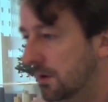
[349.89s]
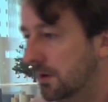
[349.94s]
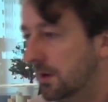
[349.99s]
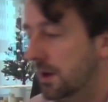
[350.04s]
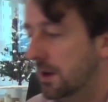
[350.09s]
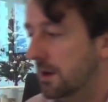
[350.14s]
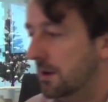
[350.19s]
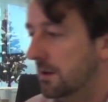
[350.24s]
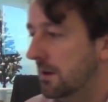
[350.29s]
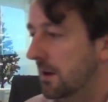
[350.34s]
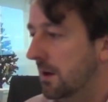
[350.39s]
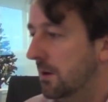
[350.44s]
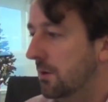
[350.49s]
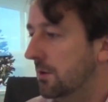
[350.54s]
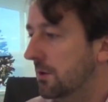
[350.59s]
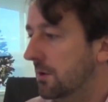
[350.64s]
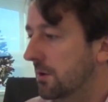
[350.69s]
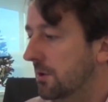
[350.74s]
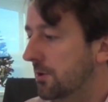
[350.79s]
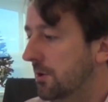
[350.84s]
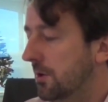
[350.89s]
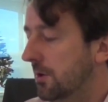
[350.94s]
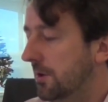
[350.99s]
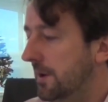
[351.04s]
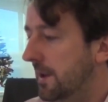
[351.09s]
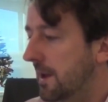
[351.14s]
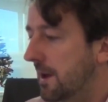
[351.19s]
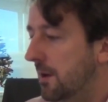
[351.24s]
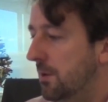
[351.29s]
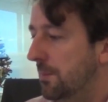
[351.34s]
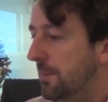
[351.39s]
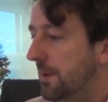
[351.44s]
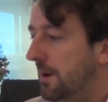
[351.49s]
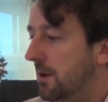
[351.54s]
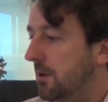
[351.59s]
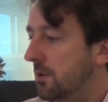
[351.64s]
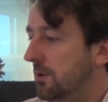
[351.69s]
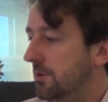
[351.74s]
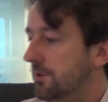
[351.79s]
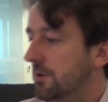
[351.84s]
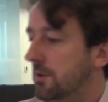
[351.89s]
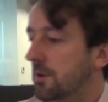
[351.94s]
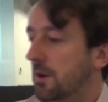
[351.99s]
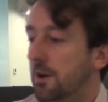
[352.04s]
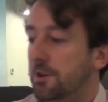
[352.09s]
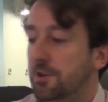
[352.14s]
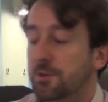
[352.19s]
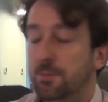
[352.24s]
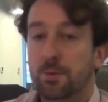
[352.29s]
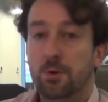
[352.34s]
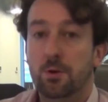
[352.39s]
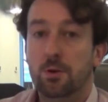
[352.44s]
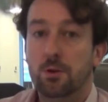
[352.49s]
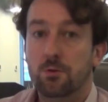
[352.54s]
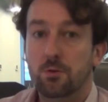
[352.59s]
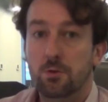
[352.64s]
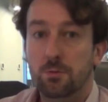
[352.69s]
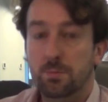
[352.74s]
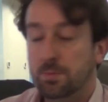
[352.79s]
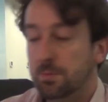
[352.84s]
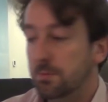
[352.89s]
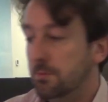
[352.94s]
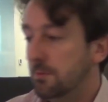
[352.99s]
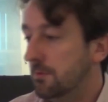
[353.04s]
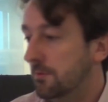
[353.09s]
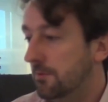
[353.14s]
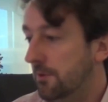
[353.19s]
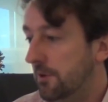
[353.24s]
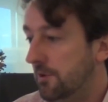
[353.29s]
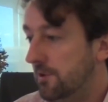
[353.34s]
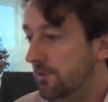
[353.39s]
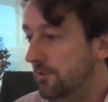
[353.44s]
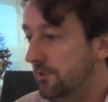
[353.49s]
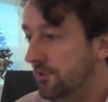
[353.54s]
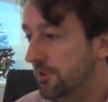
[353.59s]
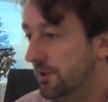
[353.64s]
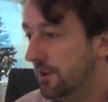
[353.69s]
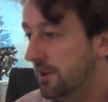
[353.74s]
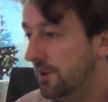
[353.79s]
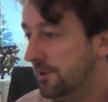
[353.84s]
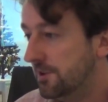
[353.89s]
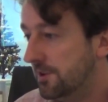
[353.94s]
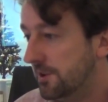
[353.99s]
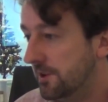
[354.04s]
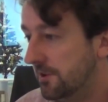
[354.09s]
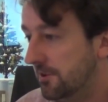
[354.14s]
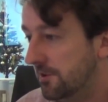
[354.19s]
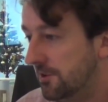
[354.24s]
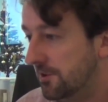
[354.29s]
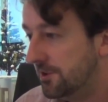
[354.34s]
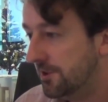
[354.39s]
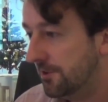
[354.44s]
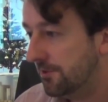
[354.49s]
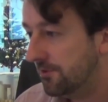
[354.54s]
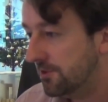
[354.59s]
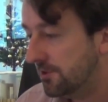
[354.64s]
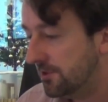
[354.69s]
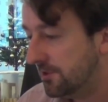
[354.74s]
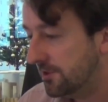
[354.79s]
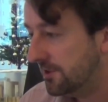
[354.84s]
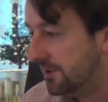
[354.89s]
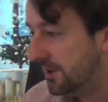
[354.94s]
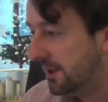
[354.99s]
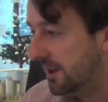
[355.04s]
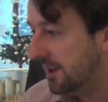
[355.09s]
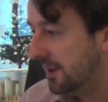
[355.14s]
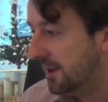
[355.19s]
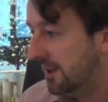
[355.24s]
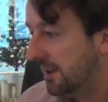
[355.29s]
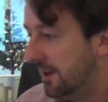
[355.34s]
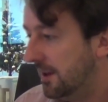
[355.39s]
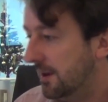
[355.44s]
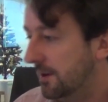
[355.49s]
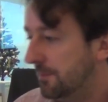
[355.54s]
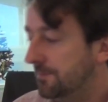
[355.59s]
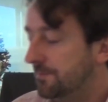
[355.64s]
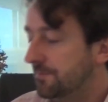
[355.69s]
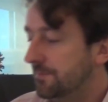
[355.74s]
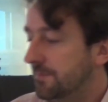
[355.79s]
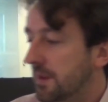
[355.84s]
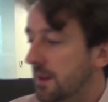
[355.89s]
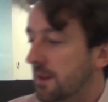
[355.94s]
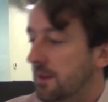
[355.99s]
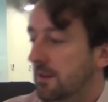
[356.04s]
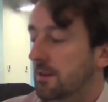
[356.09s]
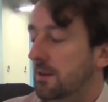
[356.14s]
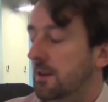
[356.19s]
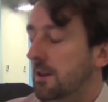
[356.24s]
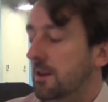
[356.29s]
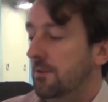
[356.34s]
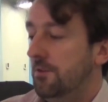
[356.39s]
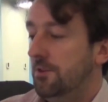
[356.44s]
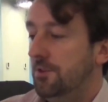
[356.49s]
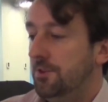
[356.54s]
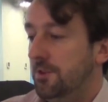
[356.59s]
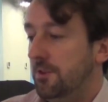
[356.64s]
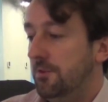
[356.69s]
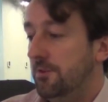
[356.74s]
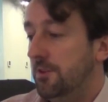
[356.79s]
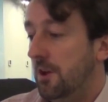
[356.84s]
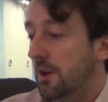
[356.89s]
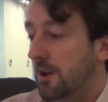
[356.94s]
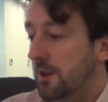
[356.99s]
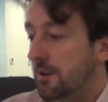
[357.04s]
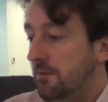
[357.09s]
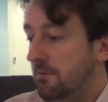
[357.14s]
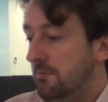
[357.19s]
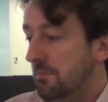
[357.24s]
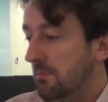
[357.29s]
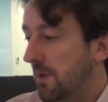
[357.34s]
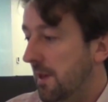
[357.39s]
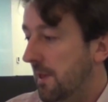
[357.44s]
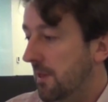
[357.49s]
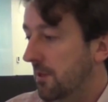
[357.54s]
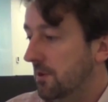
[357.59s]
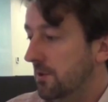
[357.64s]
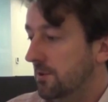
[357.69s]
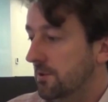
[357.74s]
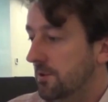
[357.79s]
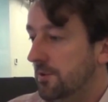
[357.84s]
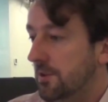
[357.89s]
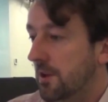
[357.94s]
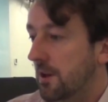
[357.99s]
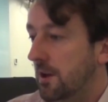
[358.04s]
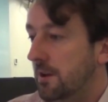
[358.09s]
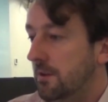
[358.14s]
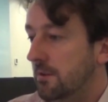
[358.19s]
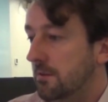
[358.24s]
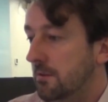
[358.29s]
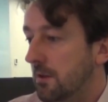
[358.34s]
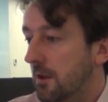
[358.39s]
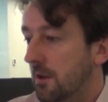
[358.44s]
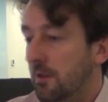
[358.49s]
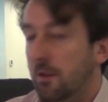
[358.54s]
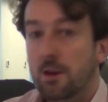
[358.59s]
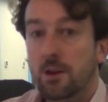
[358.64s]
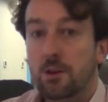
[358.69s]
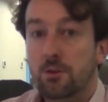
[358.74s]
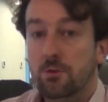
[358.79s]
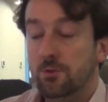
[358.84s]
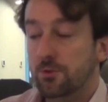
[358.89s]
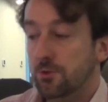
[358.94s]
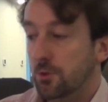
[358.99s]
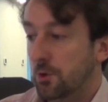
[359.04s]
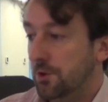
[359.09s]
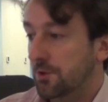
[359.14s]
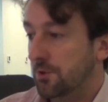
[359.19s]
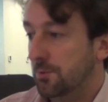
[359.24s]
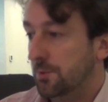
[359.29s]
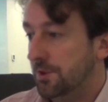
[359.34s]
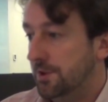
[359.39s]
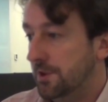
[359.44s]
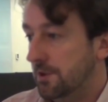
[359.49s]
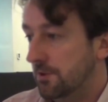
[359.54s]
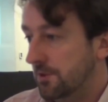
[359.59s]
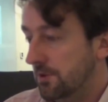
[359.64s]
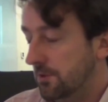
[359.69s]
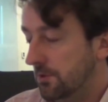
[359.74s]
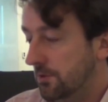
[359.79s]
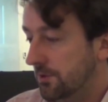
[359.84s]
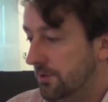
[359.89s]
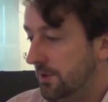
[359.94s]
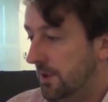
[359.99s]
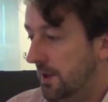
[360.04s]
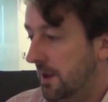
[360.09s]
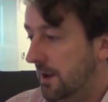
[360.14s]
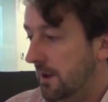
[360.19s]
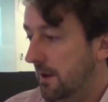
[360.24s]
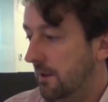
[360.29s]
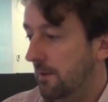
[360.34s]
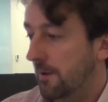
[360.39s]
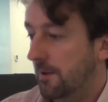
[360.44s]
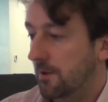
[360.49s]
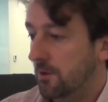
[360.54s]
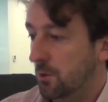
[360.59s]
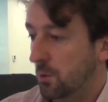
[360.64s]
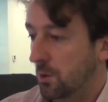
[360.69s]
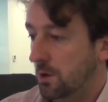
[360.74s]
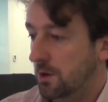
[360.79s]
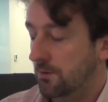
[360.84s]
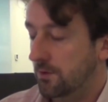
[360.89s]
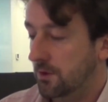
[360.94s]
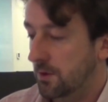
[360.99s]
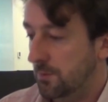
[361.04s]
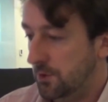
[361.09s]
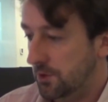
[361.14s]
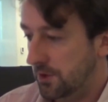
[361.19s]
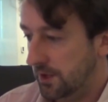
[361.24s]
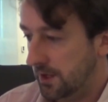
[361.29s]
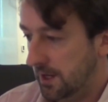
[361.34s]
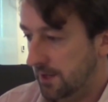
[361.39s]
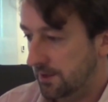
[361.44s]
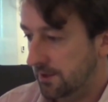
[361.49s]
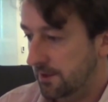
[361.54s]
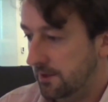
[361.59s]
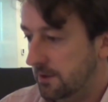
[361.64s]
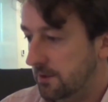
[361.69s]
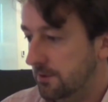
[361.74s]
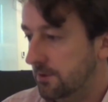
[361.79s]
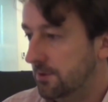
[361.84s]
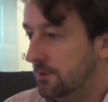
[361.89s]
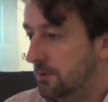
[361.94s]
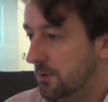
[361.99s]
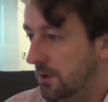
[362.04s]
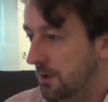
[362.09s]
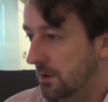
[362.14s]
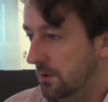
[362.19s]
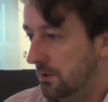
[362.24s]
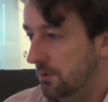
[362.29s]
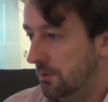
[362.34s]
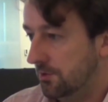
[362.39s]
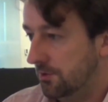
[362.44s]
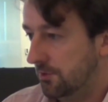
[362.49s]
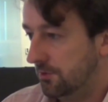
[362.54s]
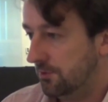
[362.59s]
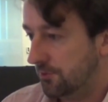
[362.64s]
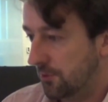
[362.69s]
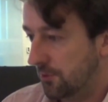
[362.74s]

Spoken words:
Okay, I'm going to talk now about iceberg group. Very interesting idea and different. Innovative design, elegant design. I like your choice of materials and I like the way you've communicated it. The